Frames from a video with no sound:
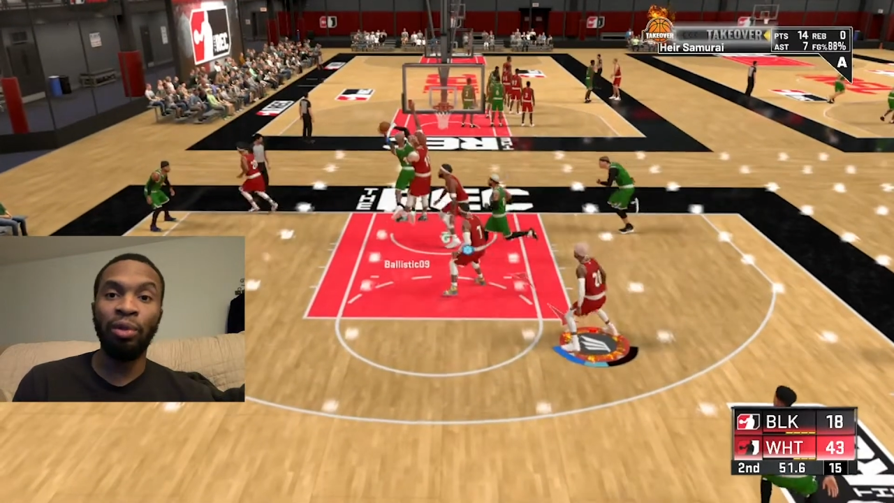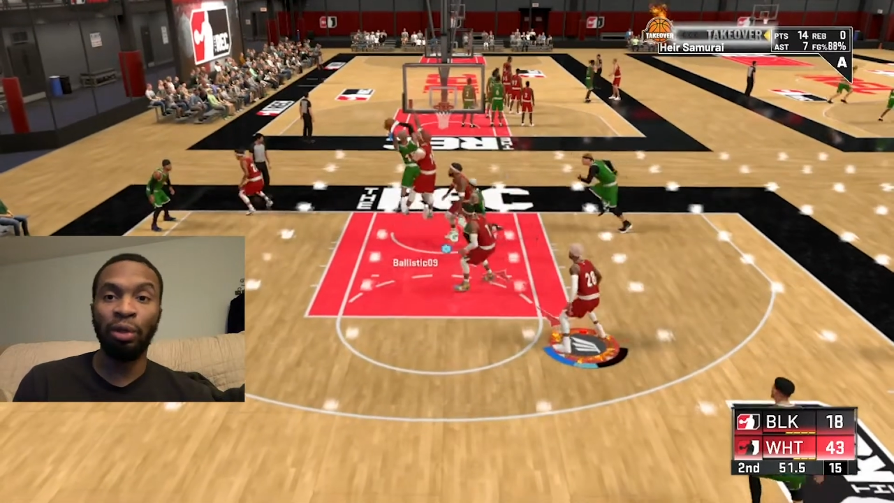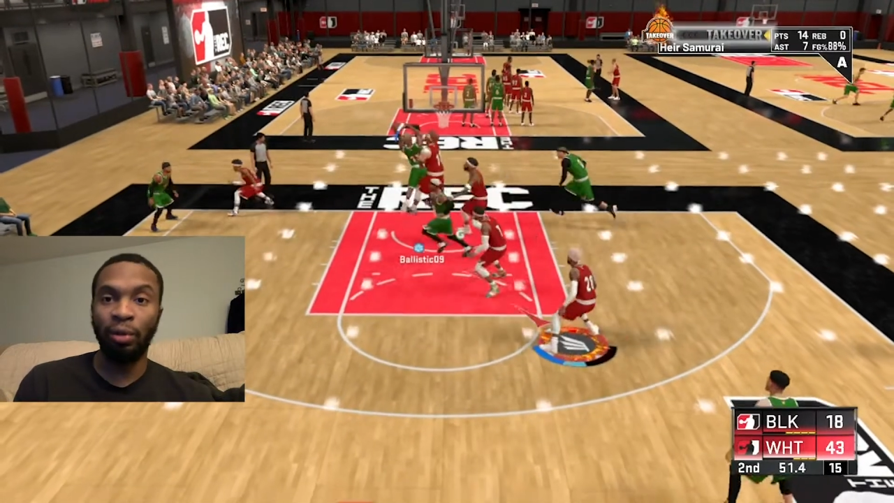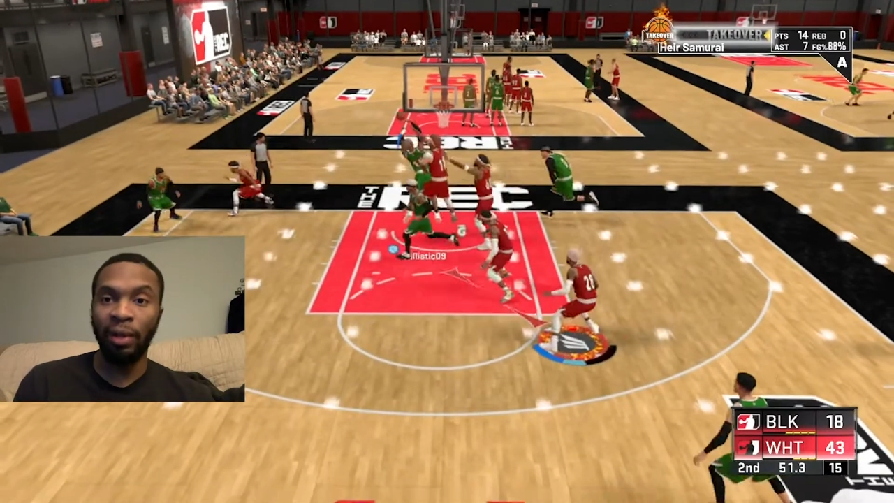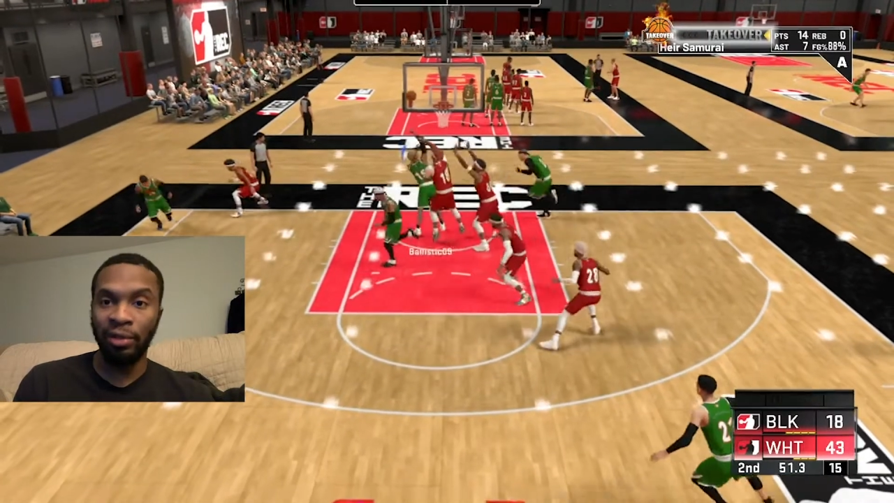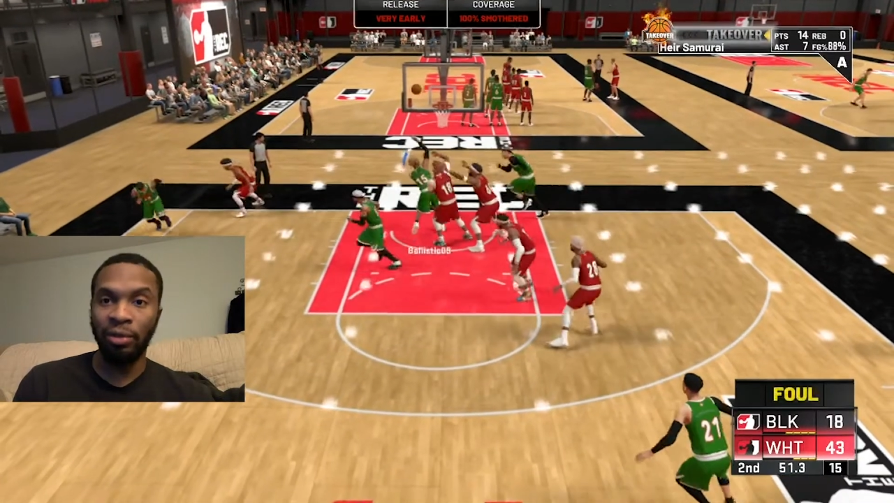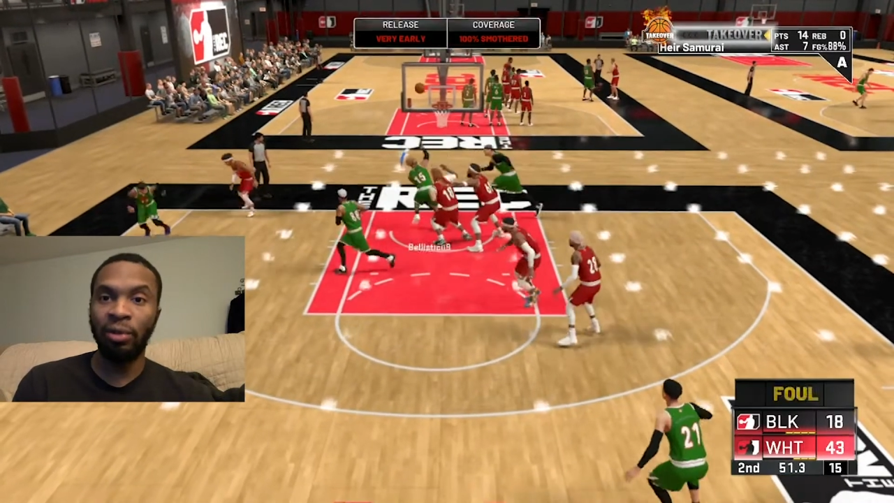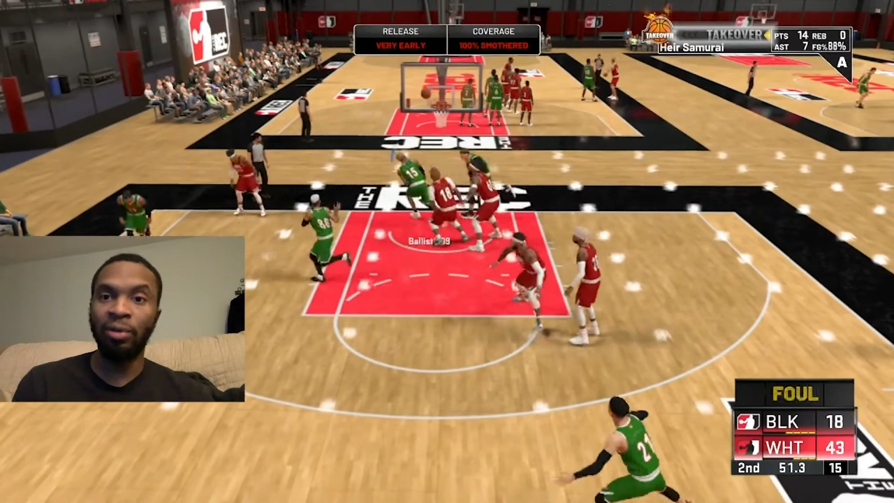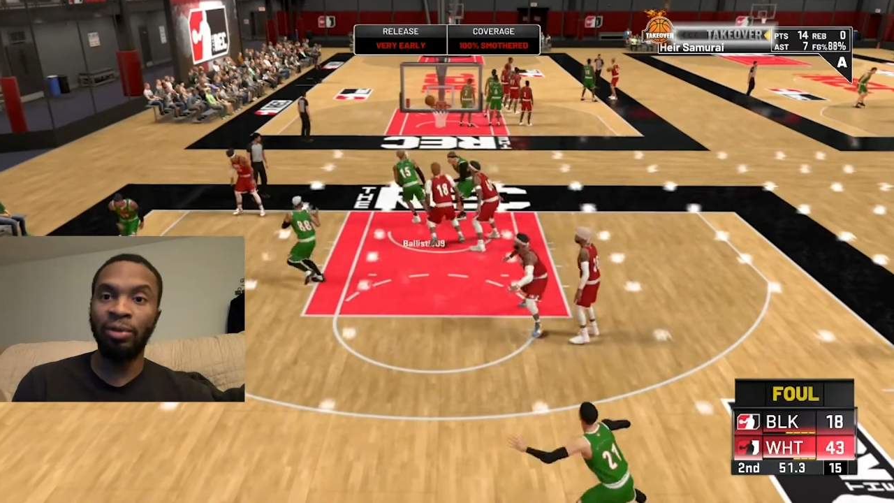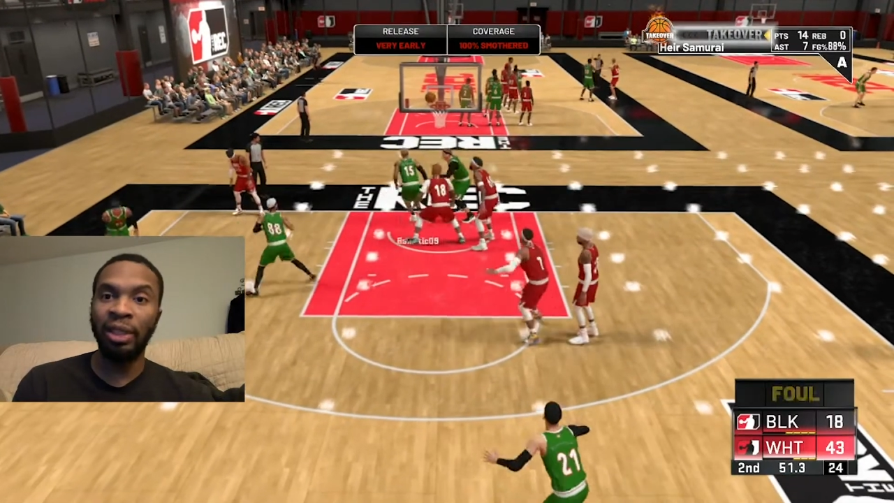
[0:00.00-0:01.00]
can create your
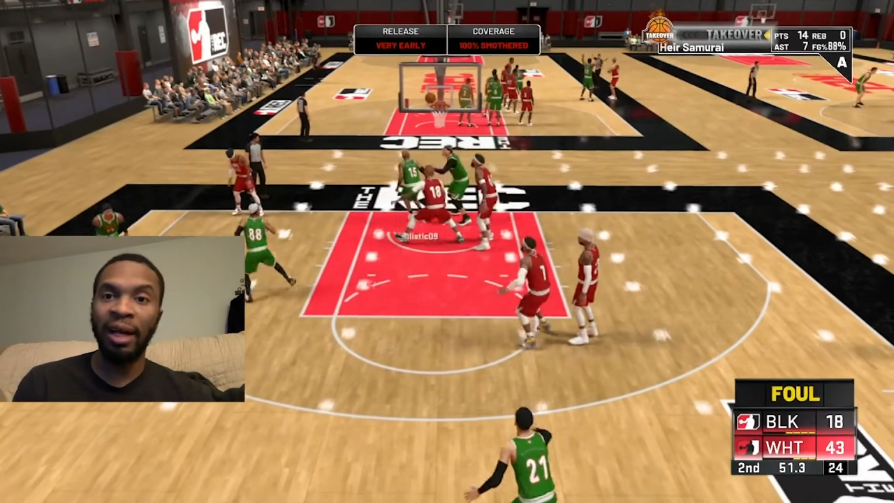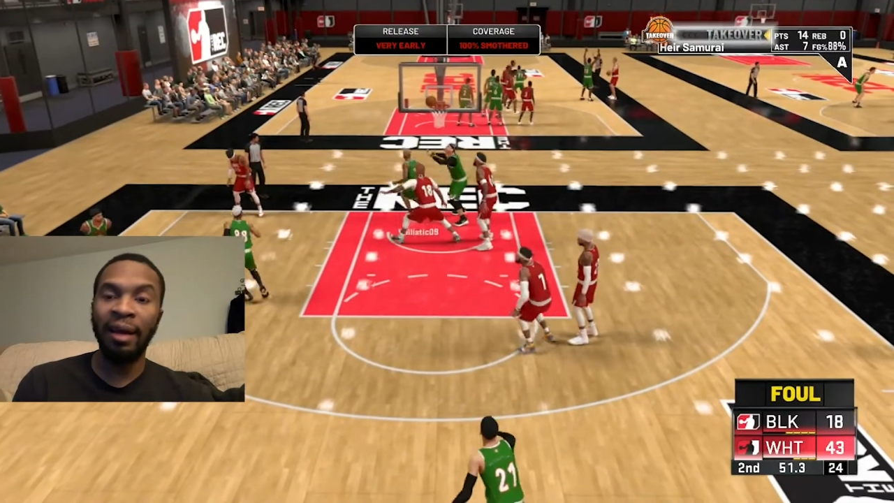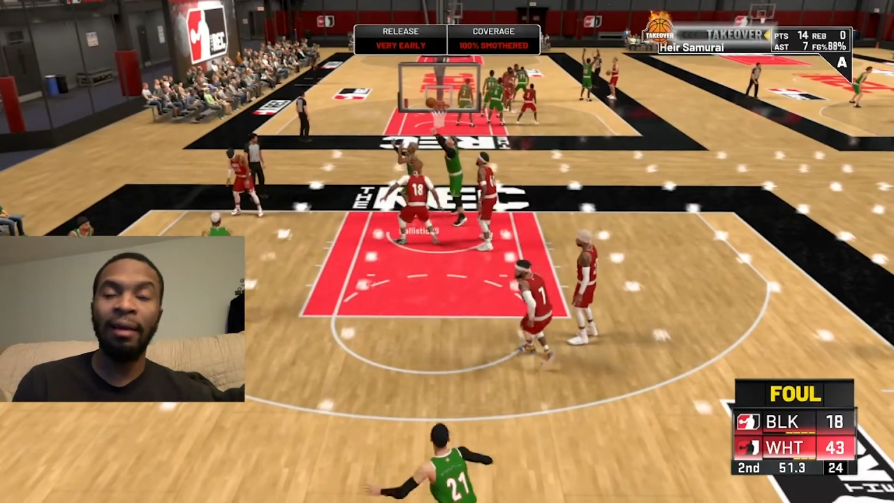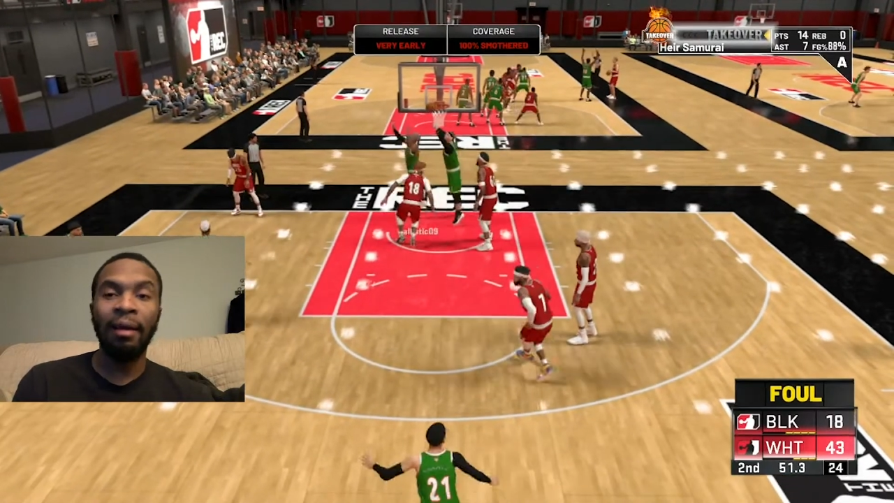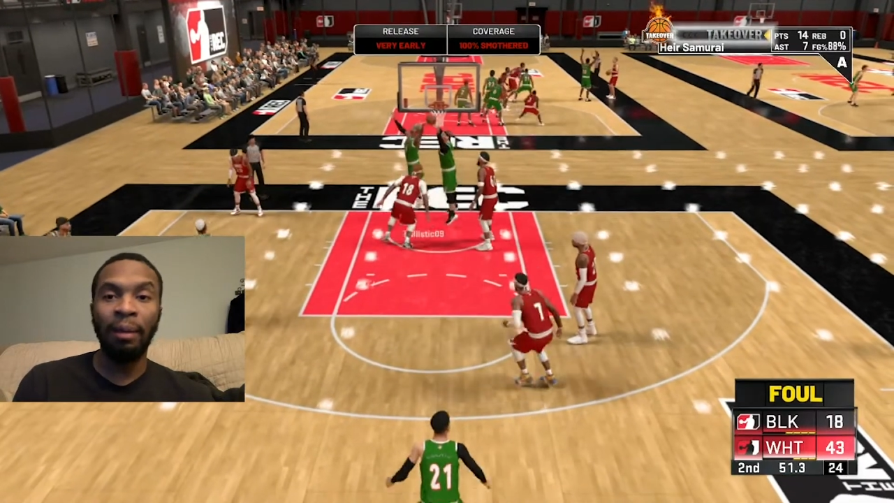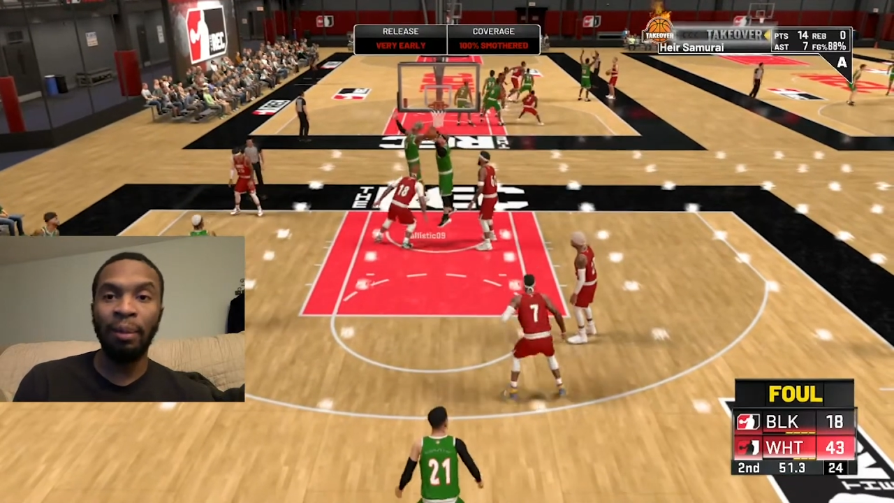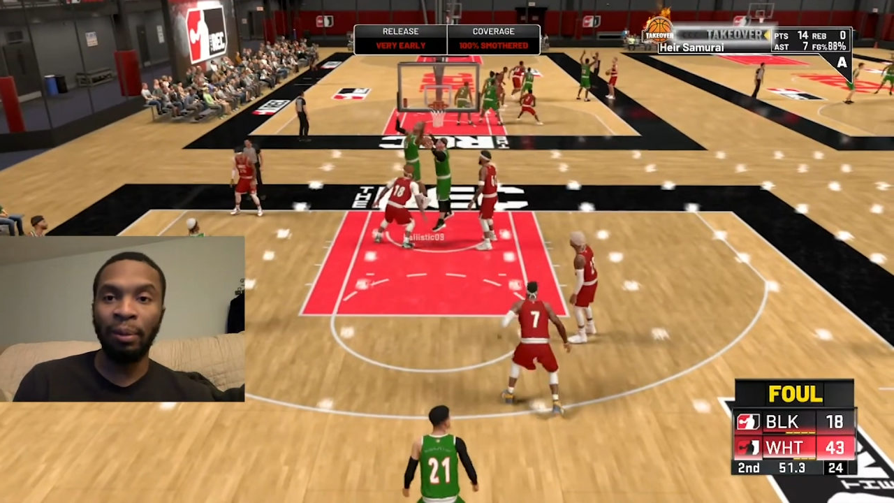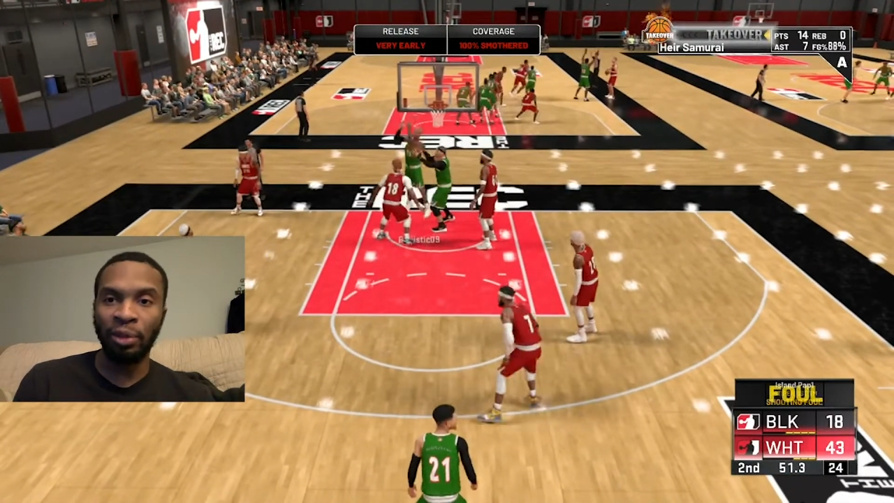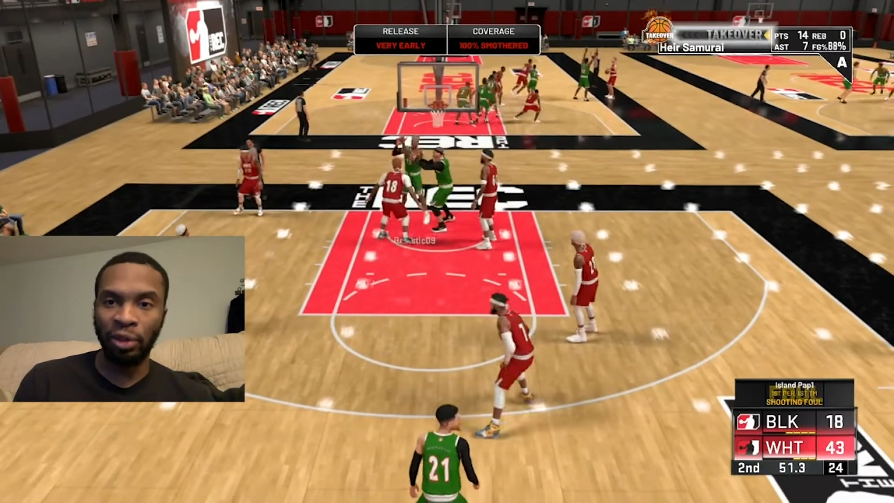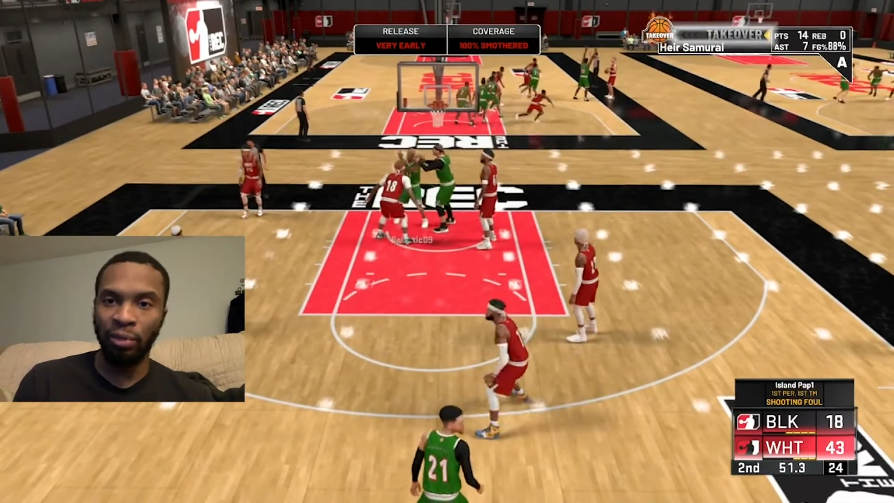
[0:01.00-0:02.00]
own shot and be able
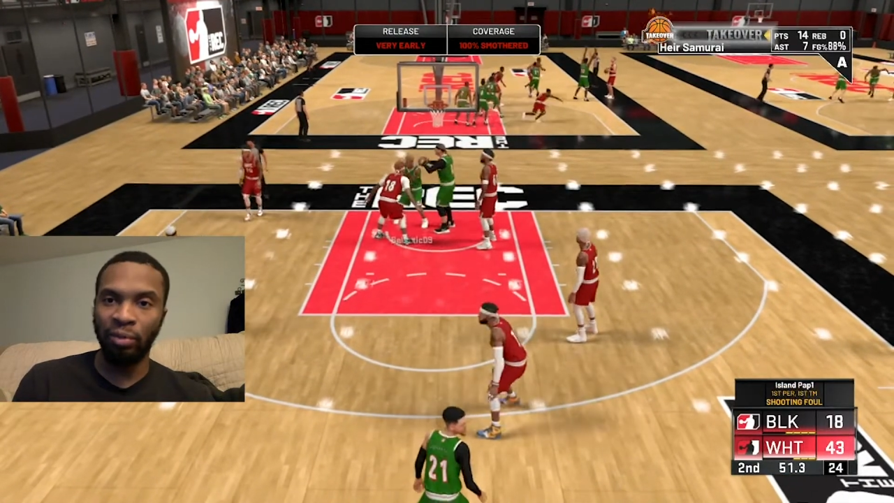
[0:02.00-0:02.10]
to shoot with